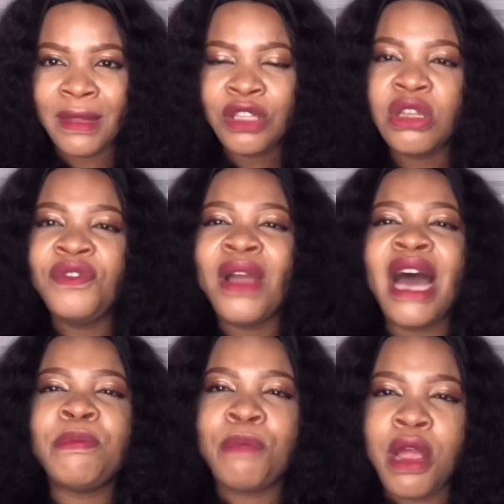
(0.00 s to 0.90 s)
So if you
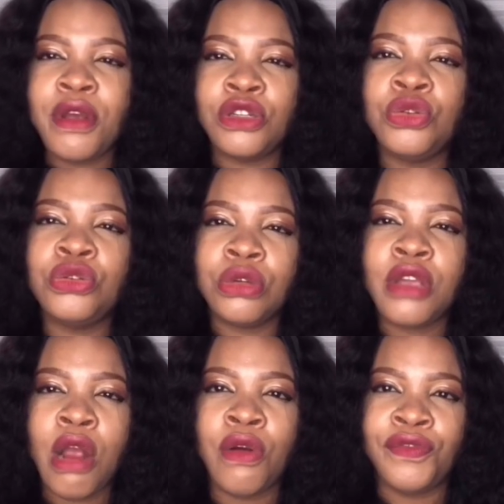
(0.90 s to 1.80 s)
have parents who took
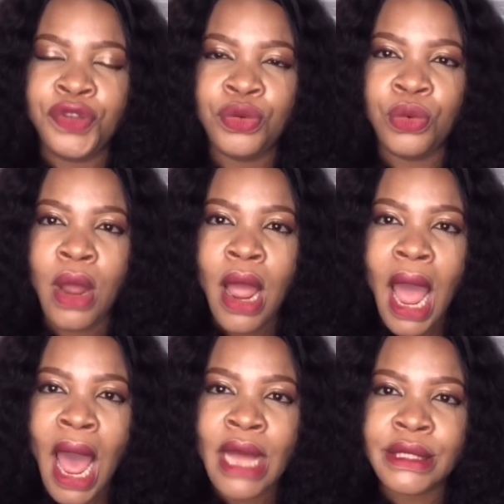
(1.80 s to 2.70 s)
care of you
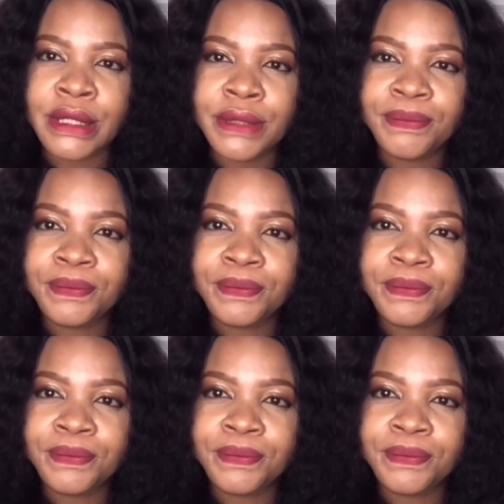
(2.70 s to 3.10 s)
and